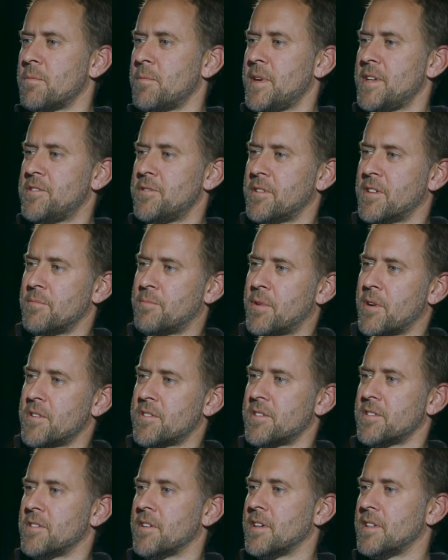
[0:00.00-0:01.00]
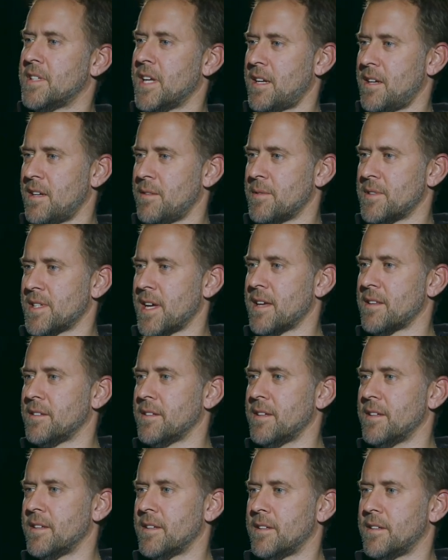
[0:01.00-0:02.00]
made you a good person, your identity was
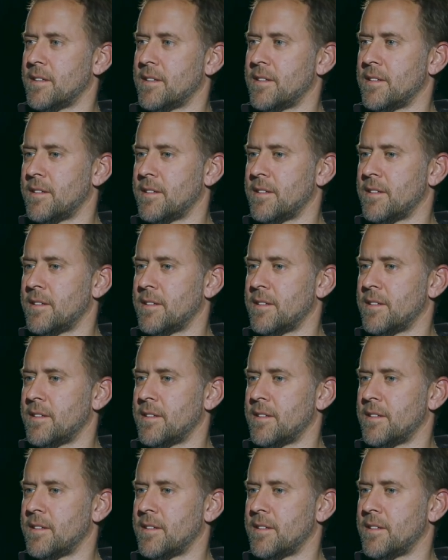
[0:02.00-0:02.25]
athlete. Yes.